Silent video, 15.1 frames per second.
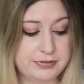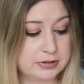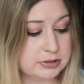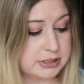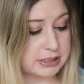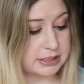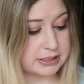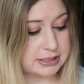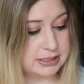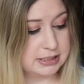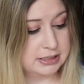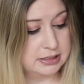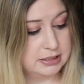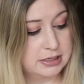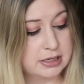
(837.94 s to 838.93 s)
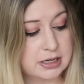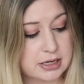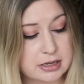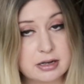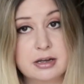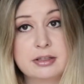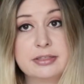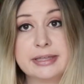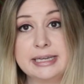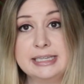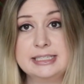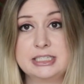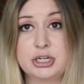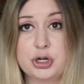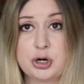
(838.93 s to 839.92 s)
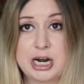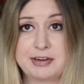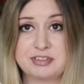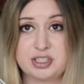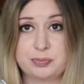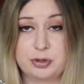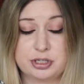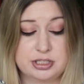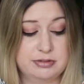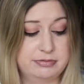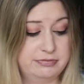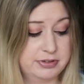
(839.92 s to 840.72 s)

filters. These two have spots of